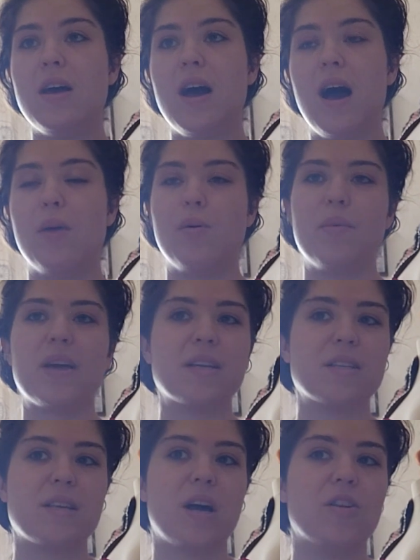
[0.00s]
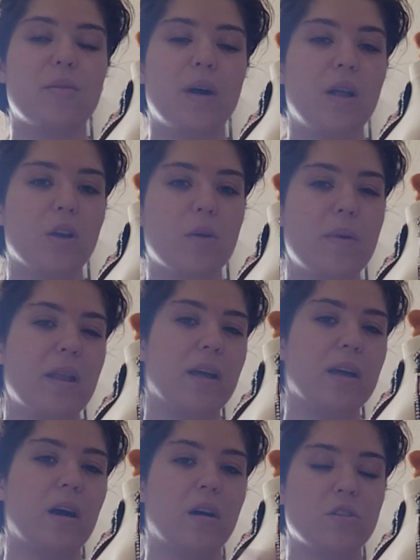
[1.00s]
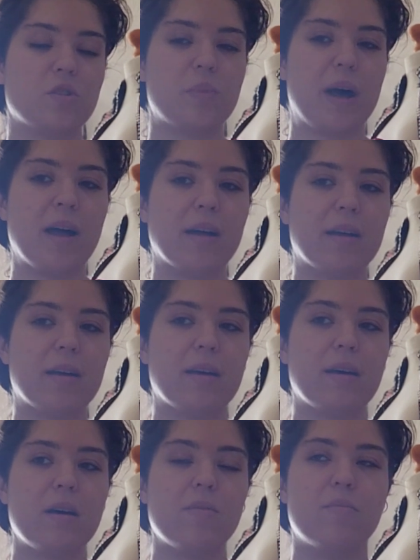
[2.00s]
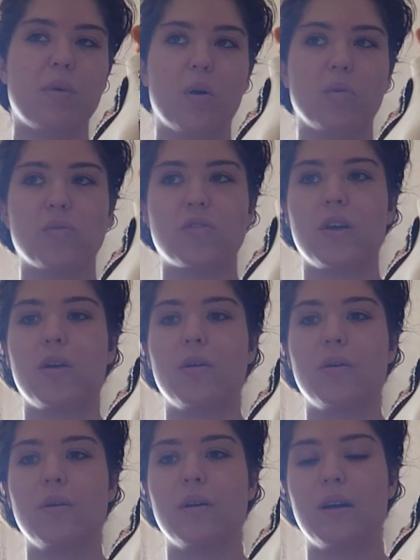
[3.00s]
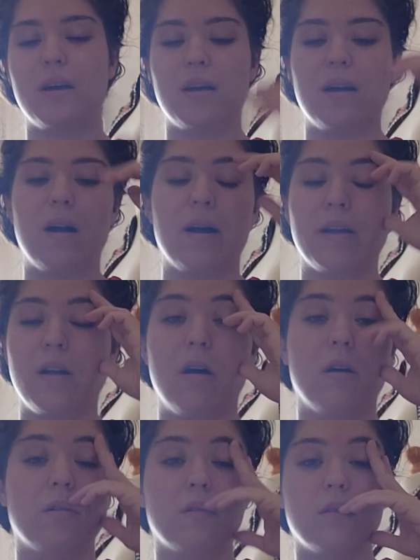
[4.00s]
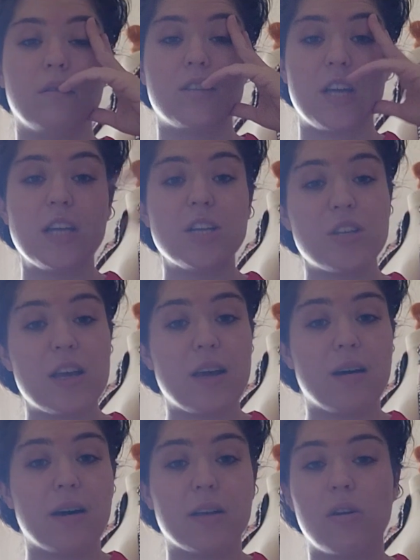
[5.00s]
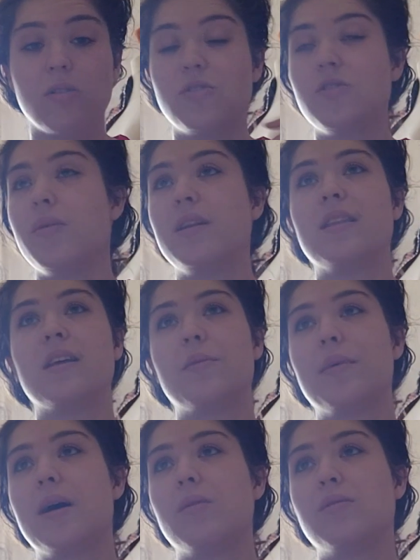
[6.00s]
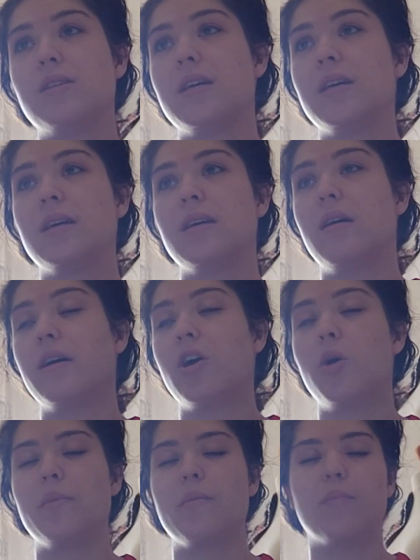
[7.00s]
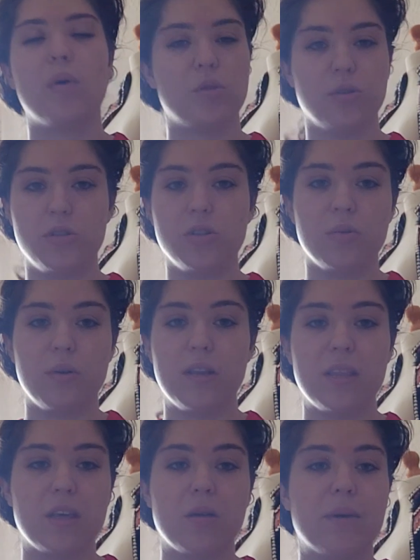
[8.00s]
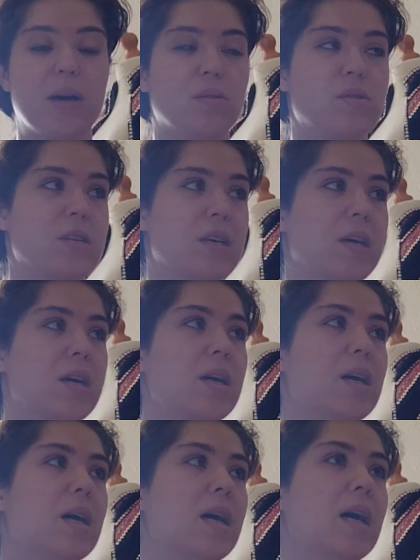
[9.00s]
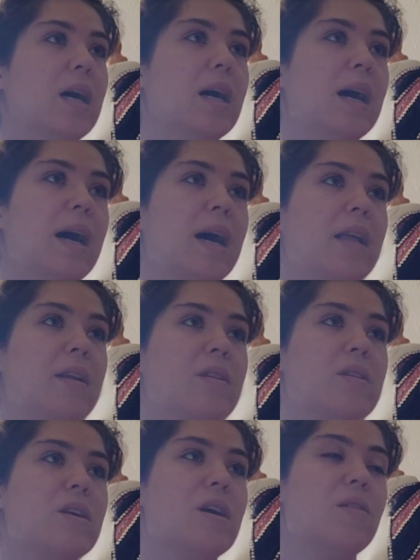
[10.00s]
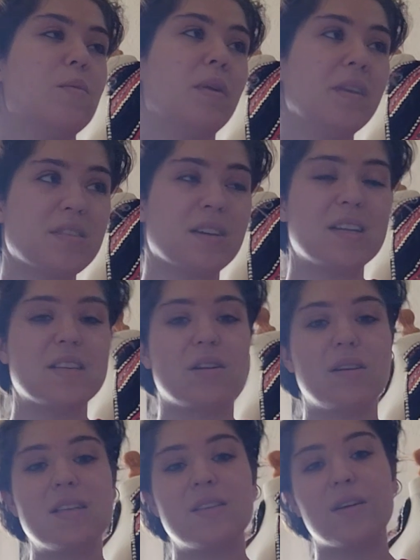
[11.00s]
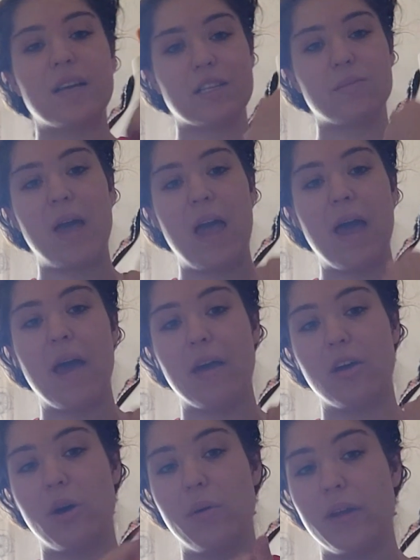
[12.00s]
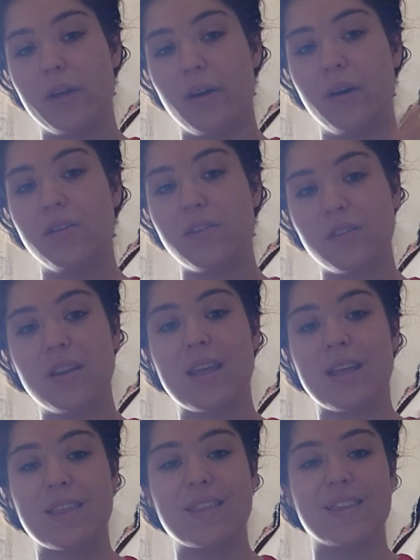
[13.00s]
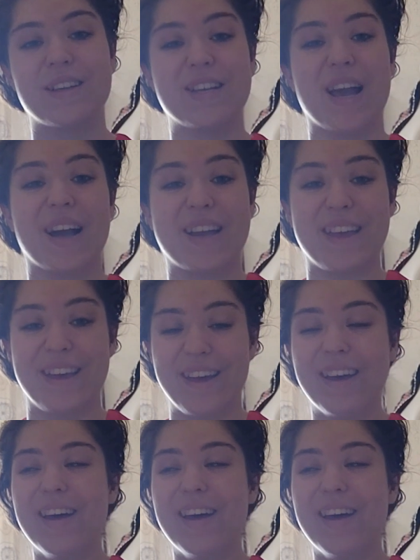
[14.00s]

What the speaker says: I'm a bit concerned I might look a bit like a hunchback, but also I can't change it, I can't do anything about it, I can't be bothered to do anything about it. And the plus side is, at least I'll get some air going underneath the jacket.